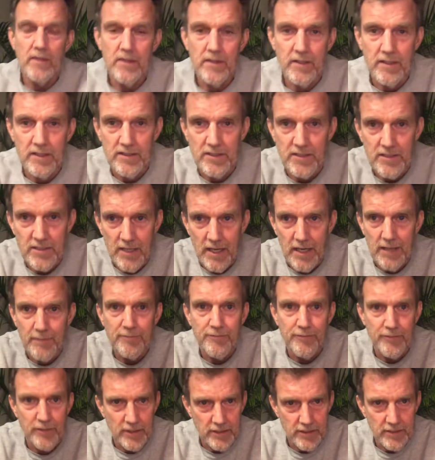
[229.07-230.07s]
this
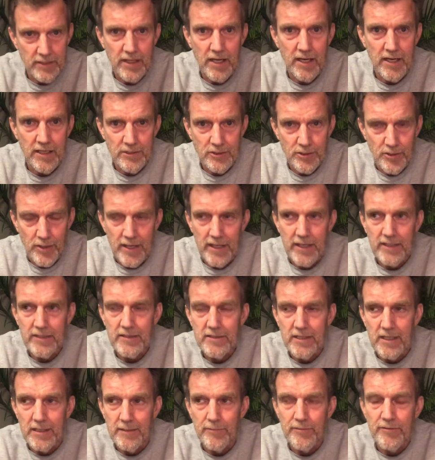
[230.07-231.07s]
upfront contract
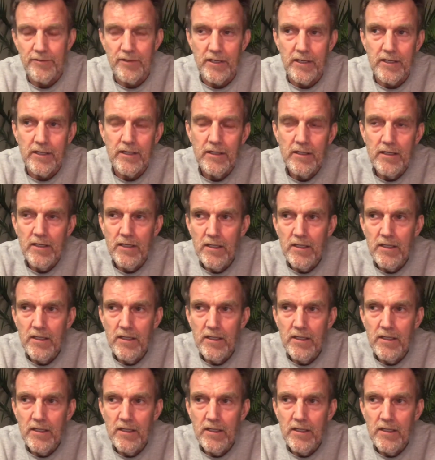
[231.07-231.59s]
type thing,